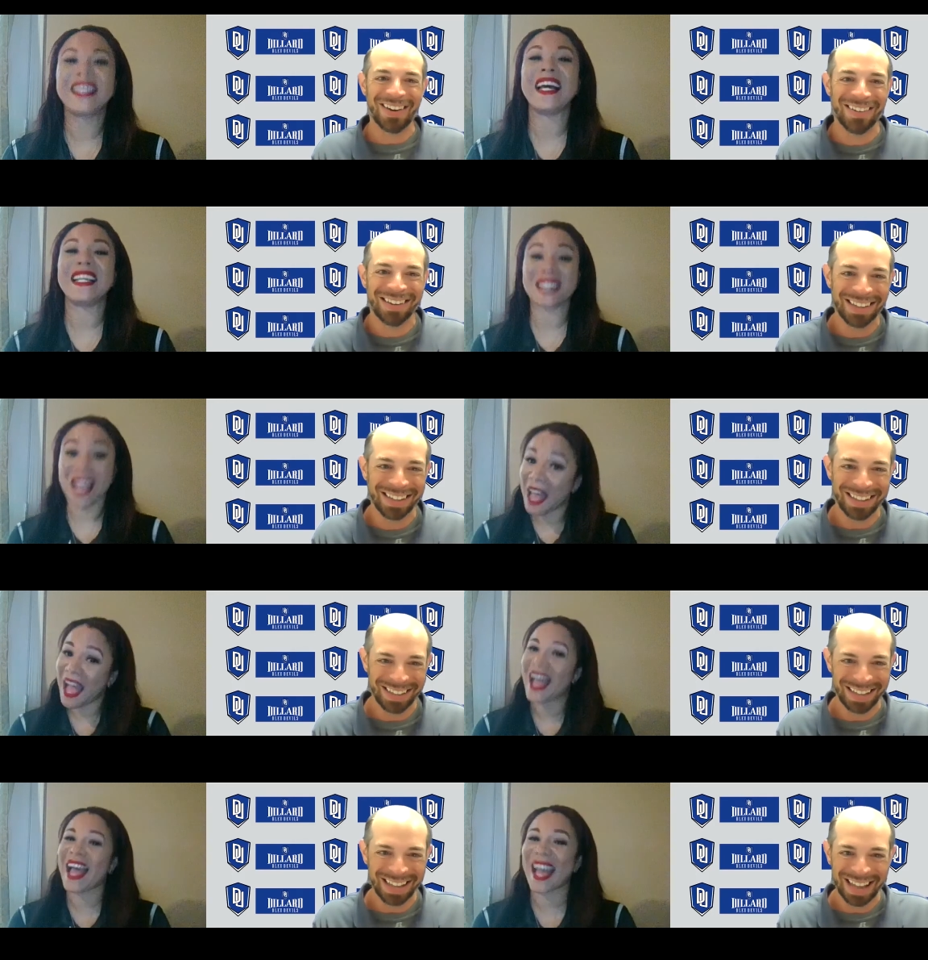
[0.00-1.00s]
Speaker 1: so, yes
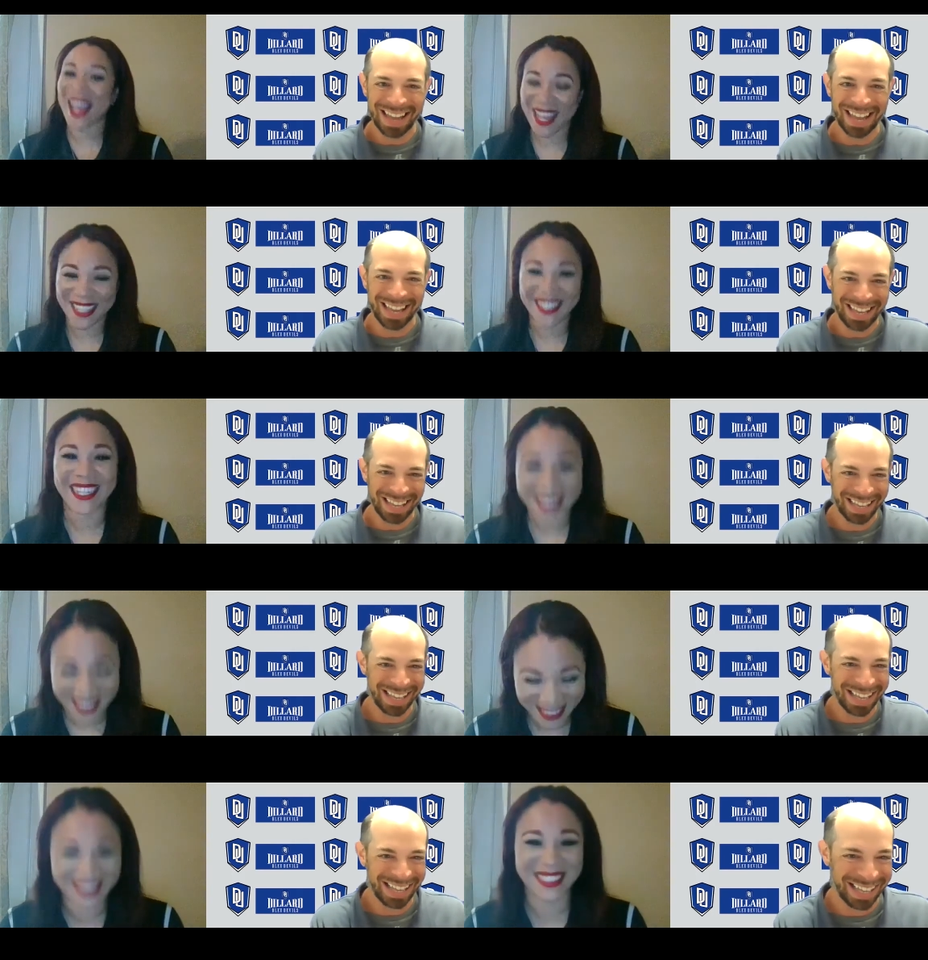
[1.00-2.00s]

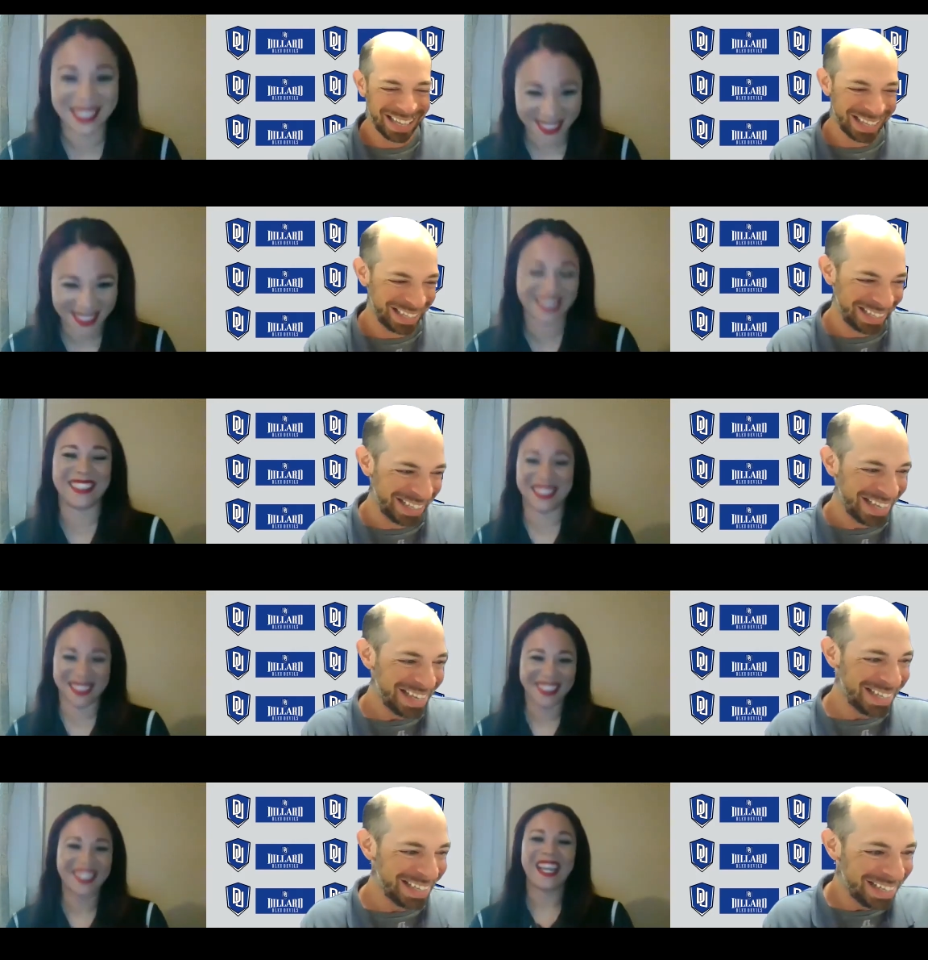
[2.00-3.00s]
yes
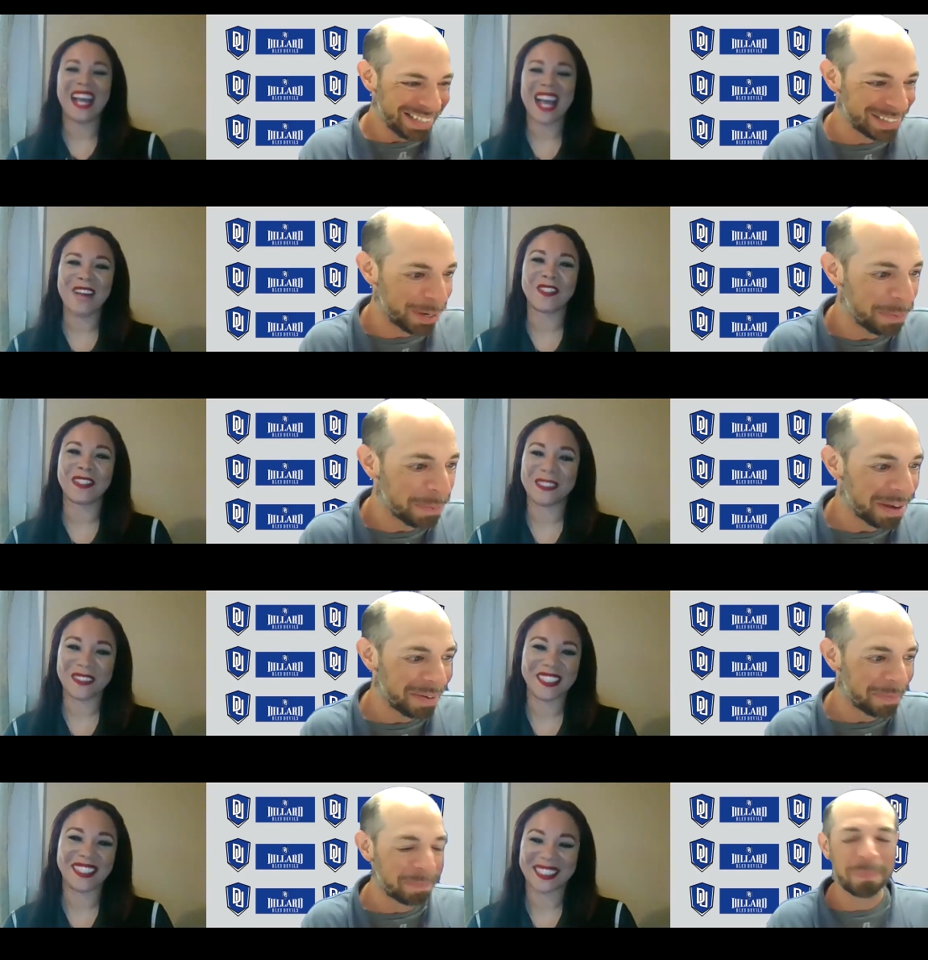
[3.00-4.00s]

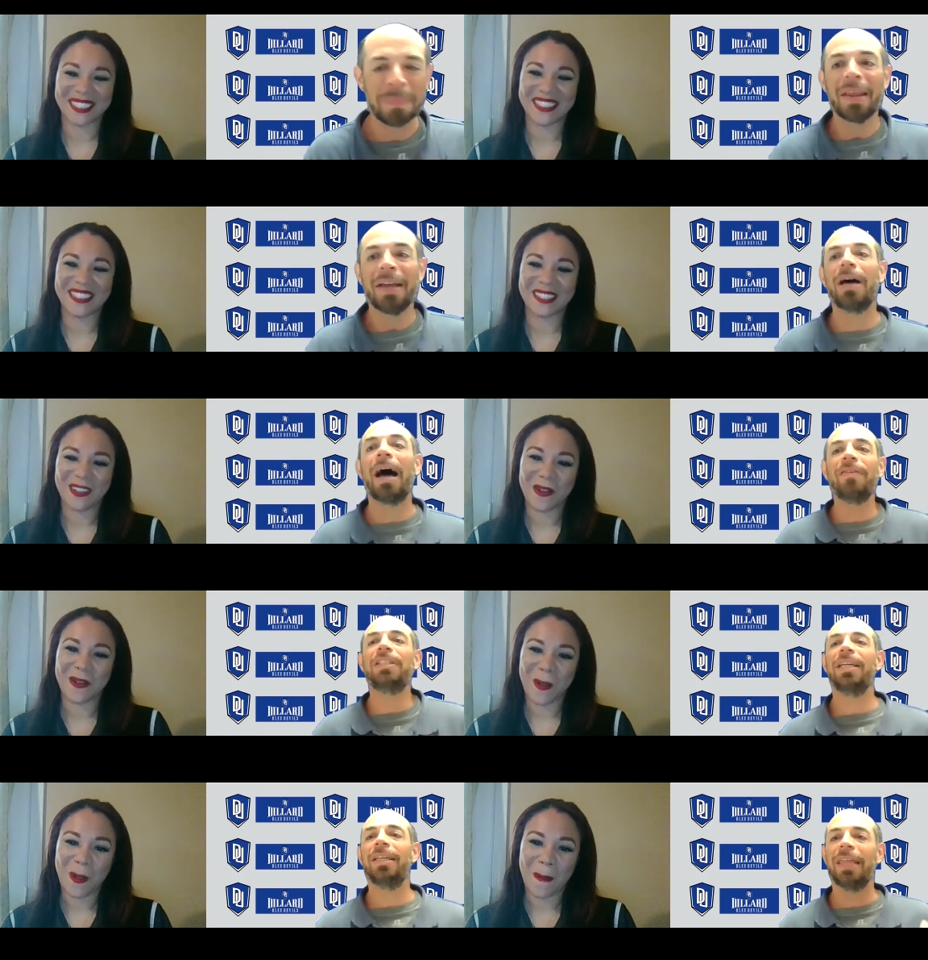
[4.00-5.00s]
absolutely
Speaker 2: so, so
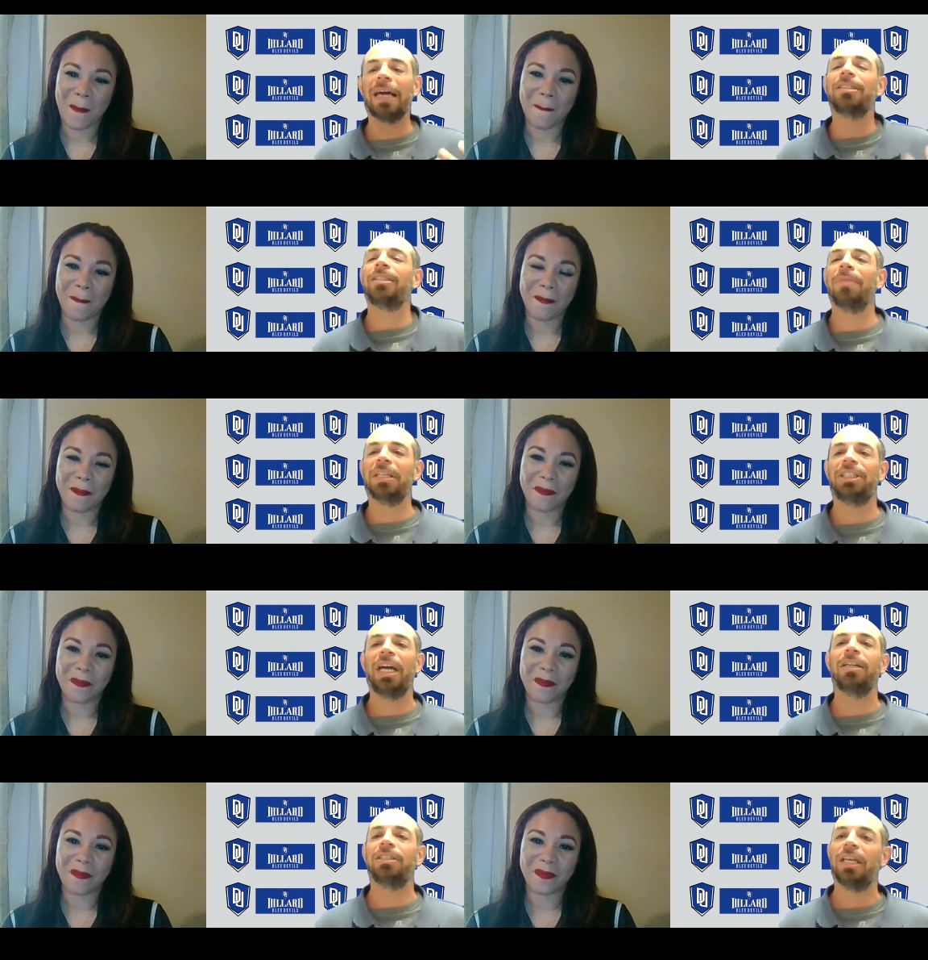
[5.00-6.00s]
obviously, there's some of
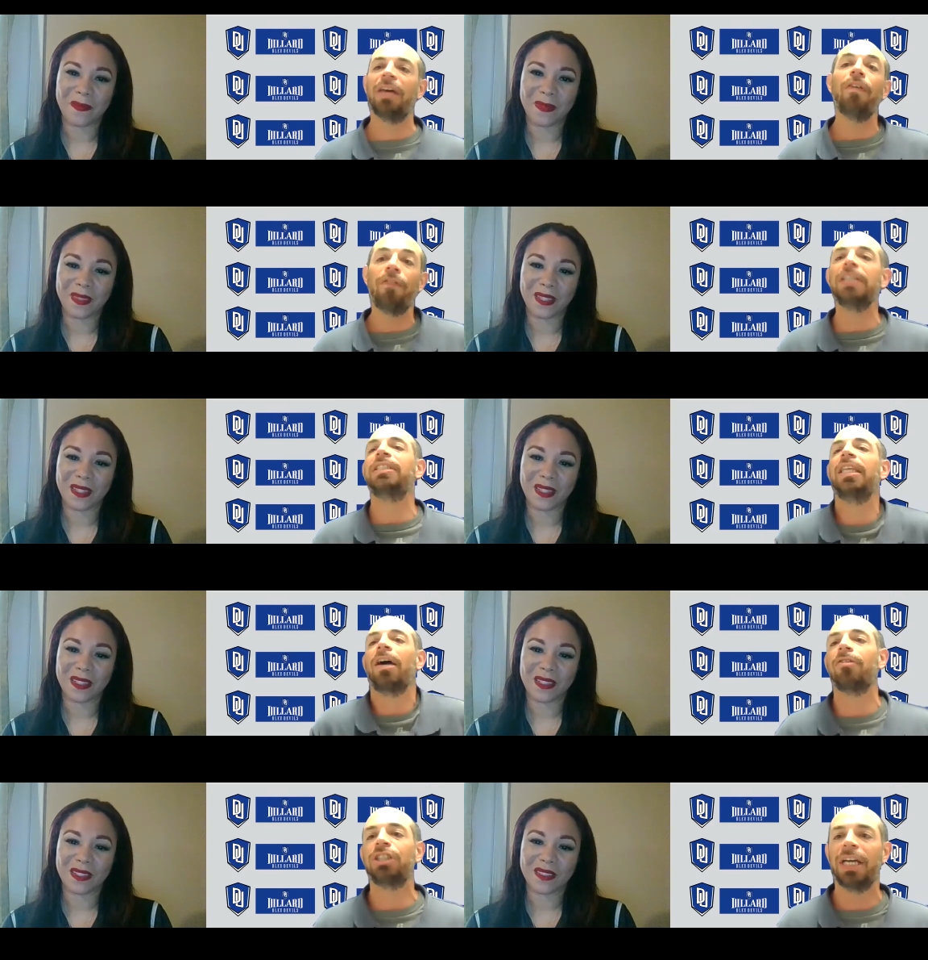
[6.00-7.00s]
the challenges. Have you
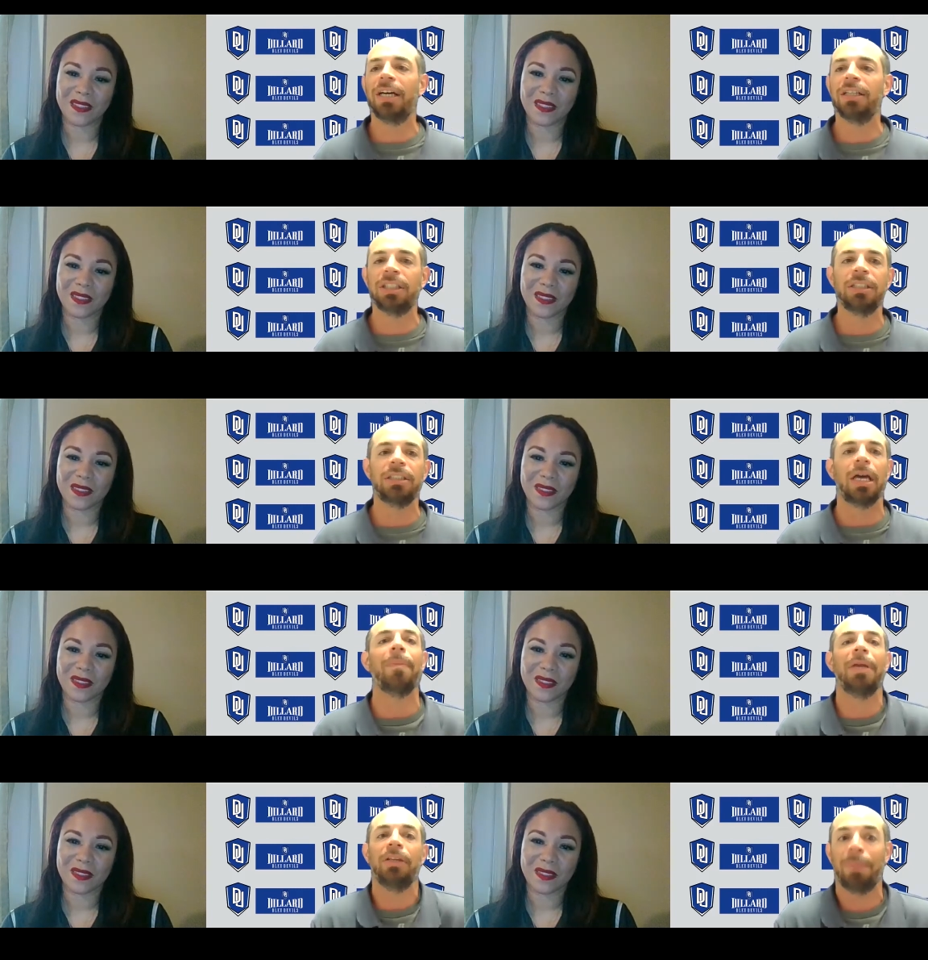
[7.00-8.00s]
faced any other
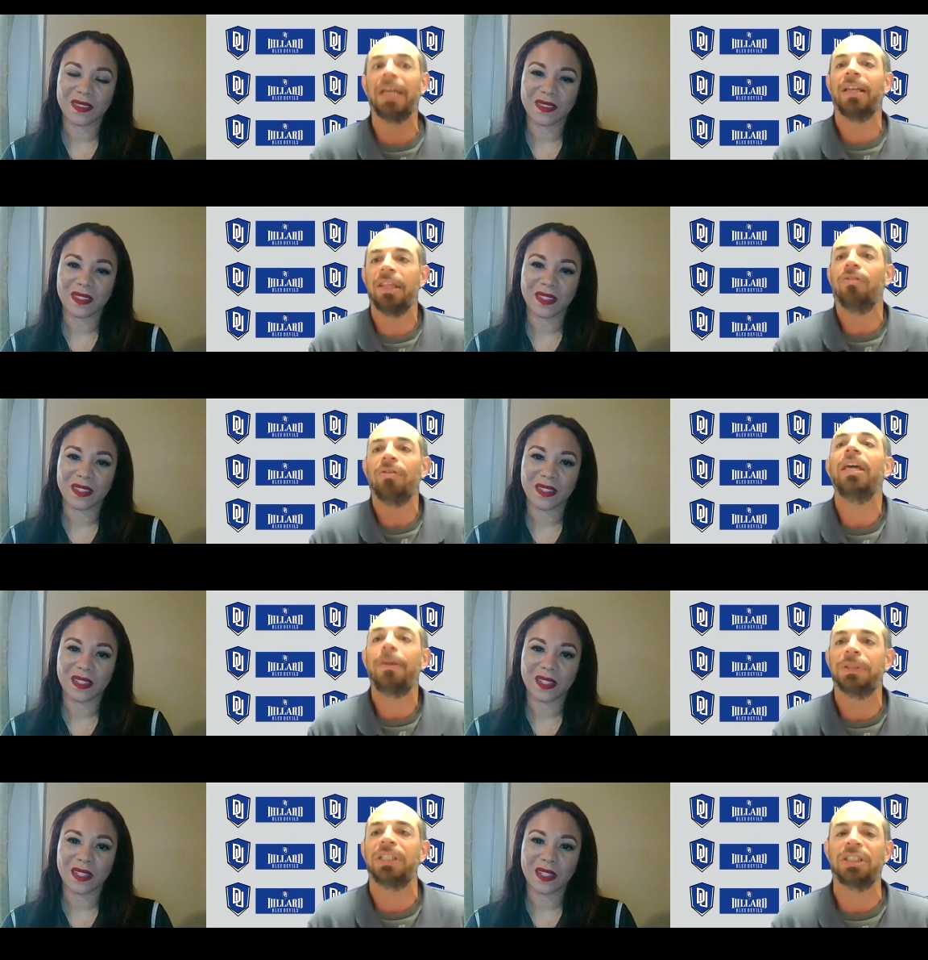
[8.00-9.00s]
challenges? I mean, being in the
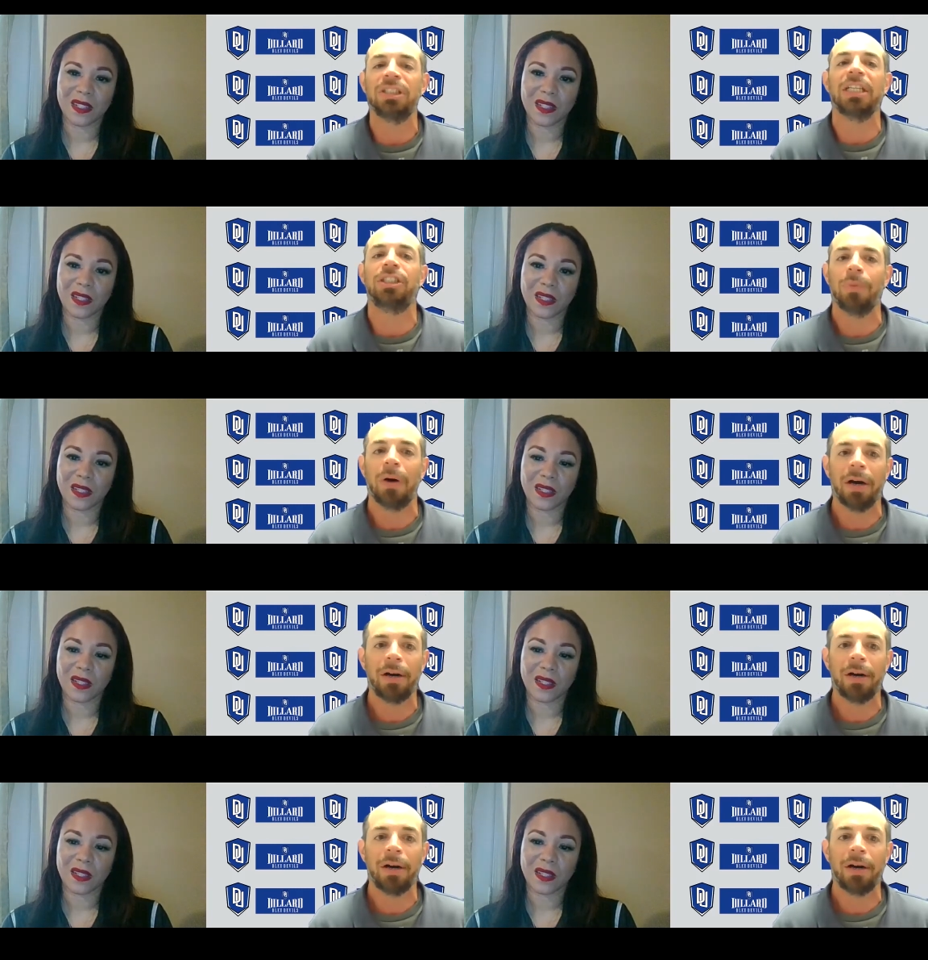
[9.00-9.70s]
unique position that you